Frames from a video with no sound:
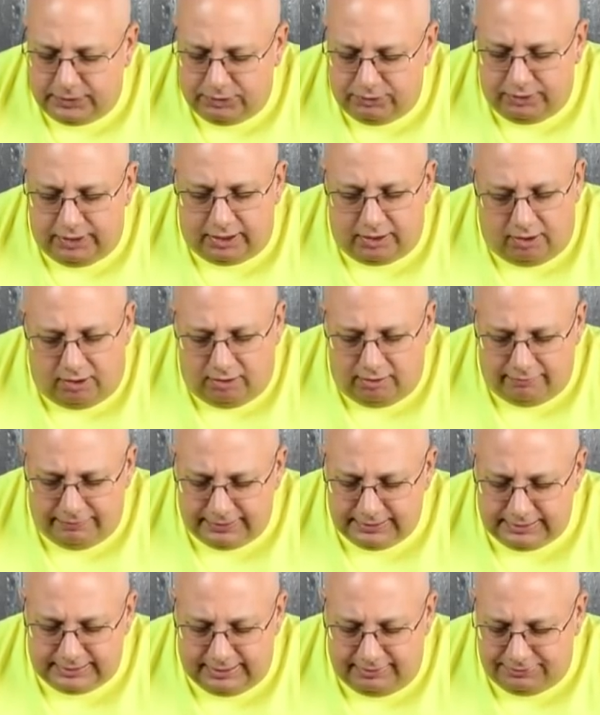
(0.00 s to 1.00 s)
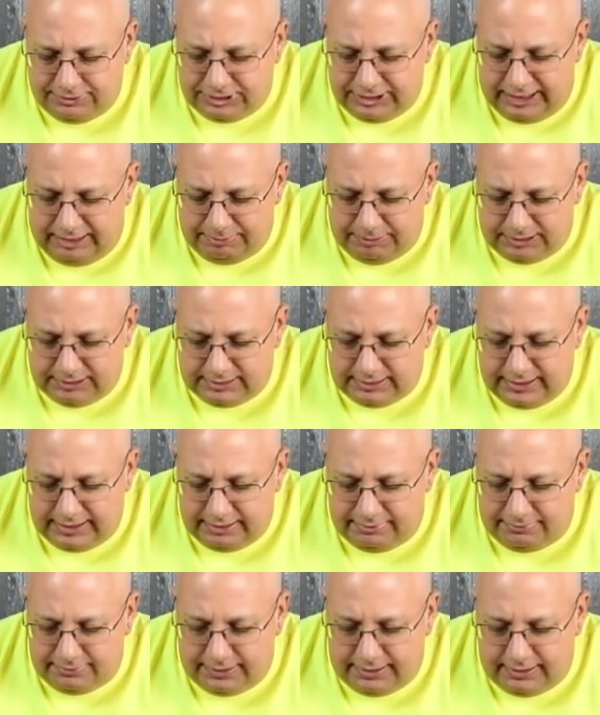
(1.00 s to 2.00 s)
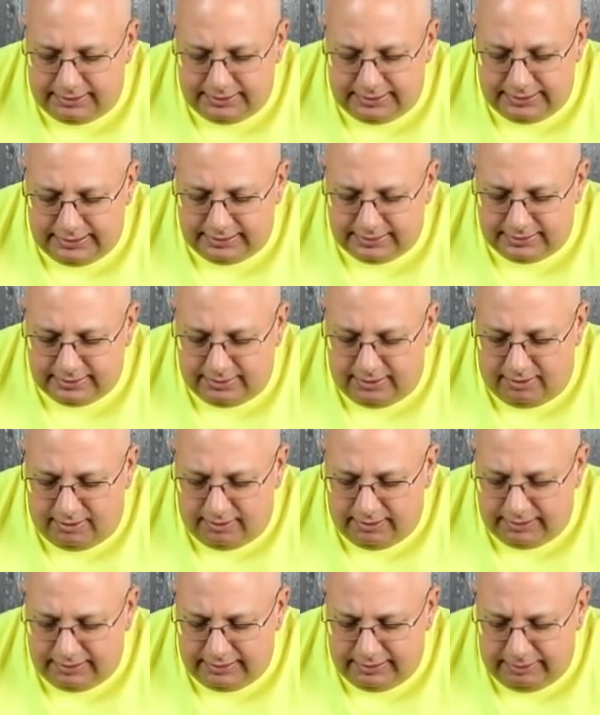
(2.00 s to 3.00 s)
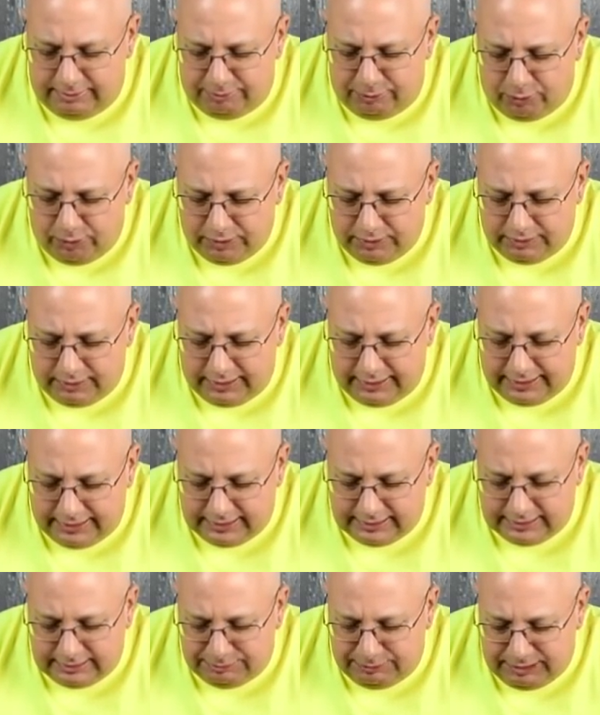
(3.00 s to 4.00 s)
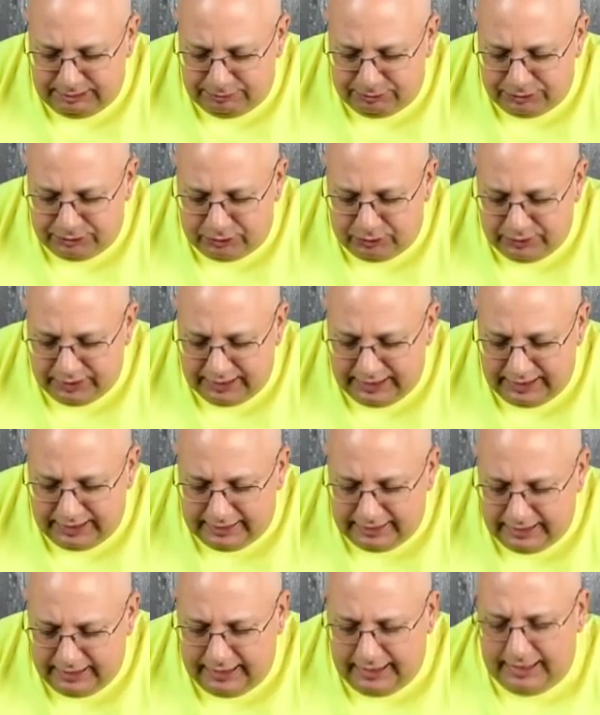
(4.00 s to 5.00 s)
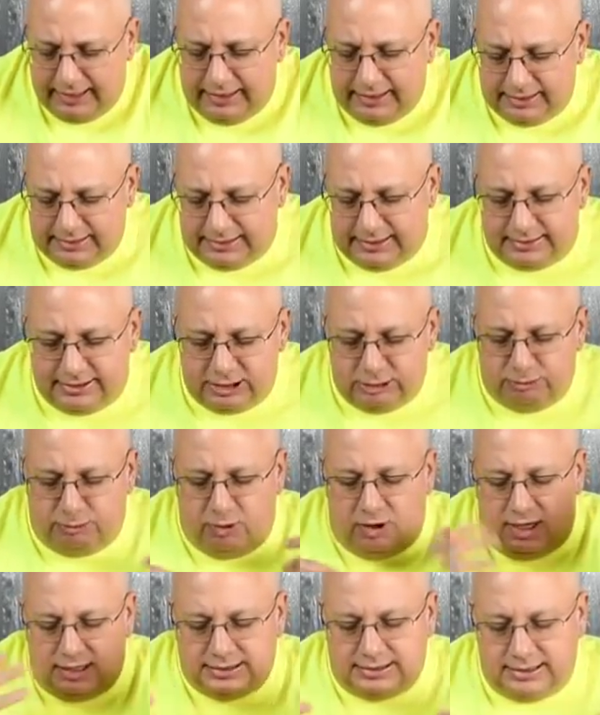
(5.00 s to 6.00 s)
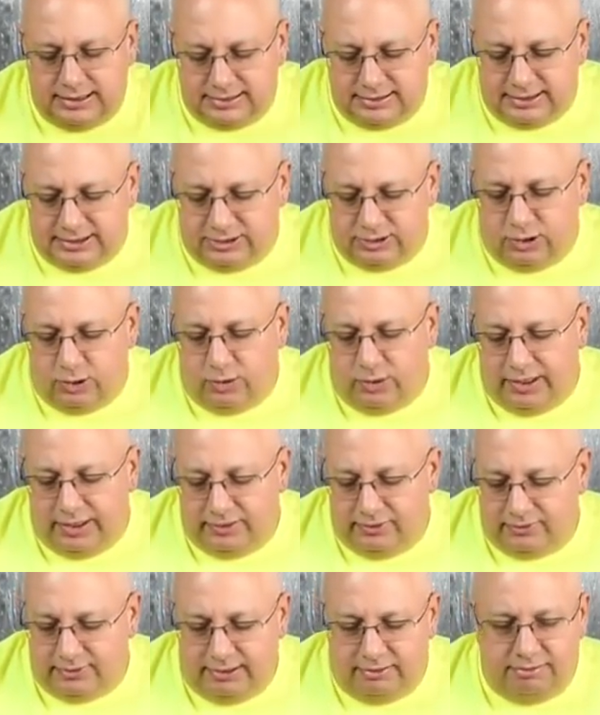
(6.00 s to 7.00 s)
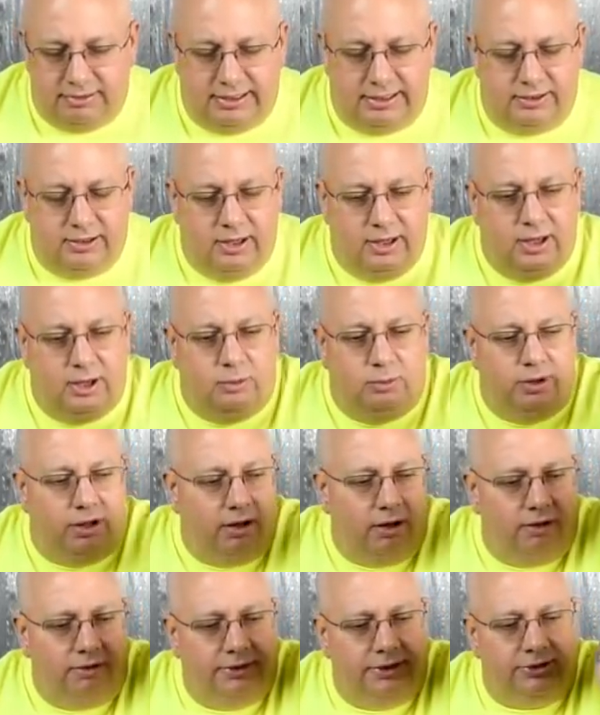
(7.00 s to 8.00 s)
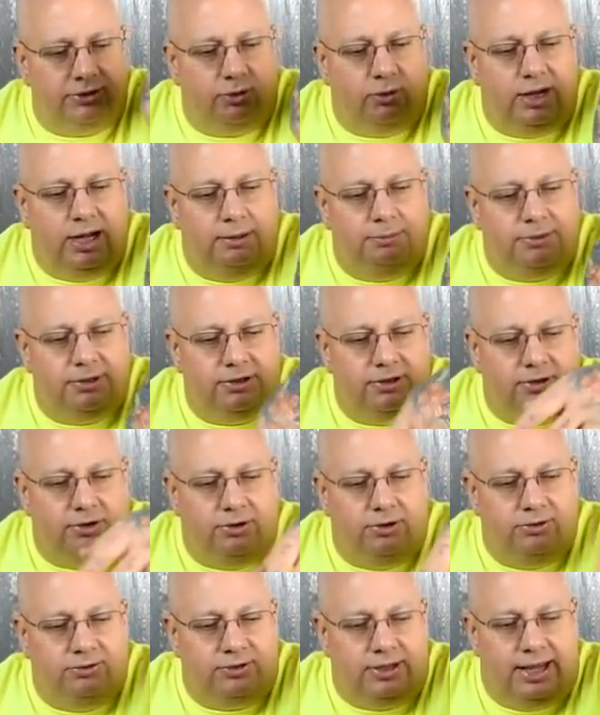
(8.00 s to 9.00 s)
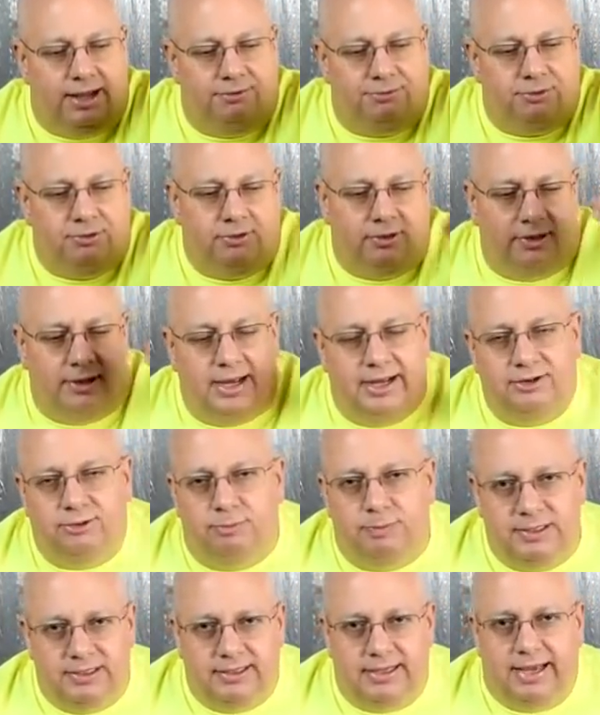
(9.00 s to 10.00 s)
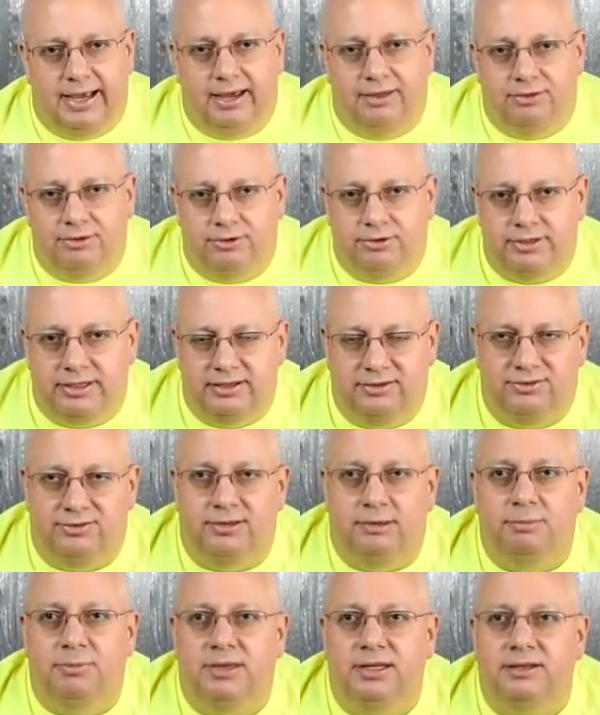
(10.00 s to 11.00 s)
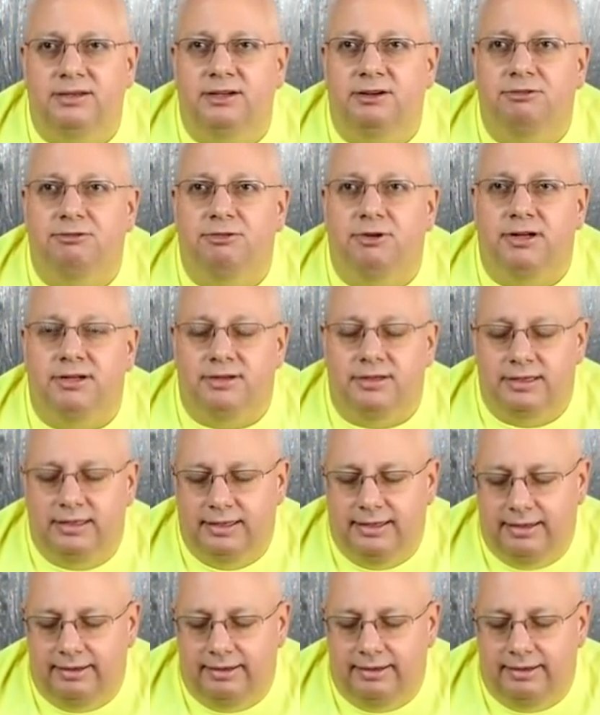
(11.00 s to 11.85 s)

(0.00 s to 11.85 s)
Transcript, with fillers: you got all of this stuff jammed inside of a, a DSLR. The important thing is that people don't get is that this processing noise, they think, well, all this crap that occurs after the light's been gathered is something different.